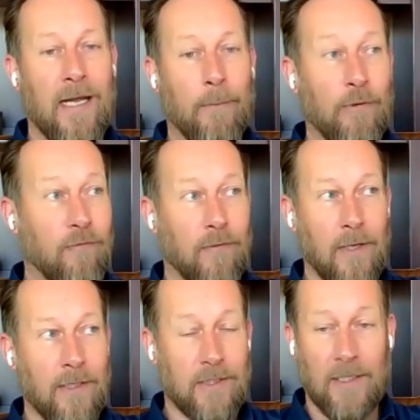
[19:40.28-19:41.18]
I would
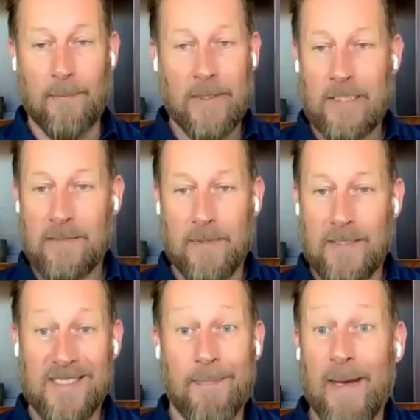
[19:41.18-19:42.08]
literally be
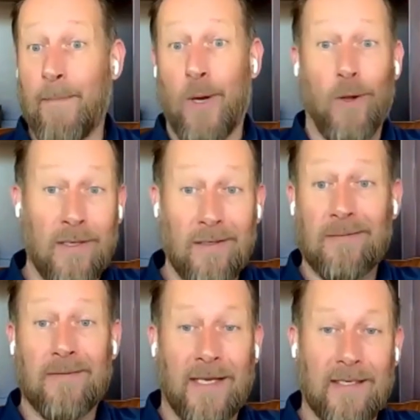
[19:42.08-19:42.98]
spitballing,
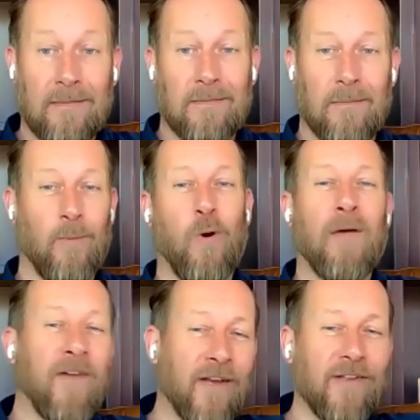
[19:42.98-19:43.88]
like,
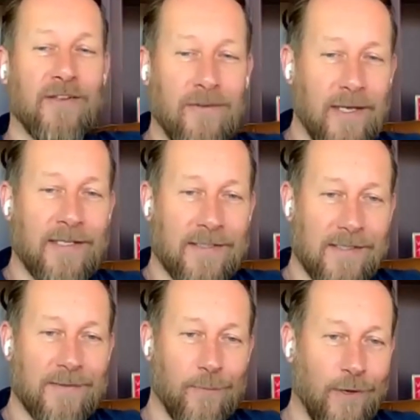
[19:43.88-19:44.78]
what if I could do this?
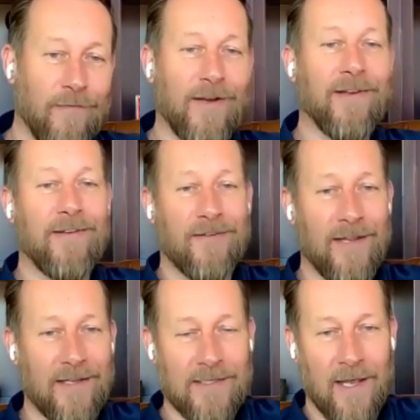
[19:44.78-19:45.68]
What if I could do
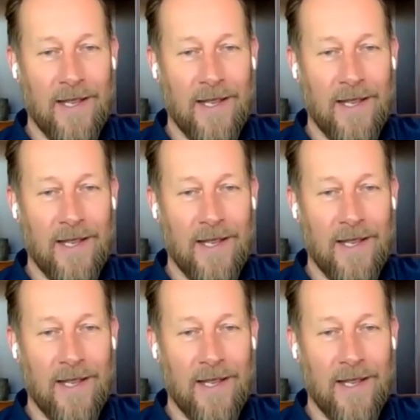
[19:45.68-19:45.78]
this?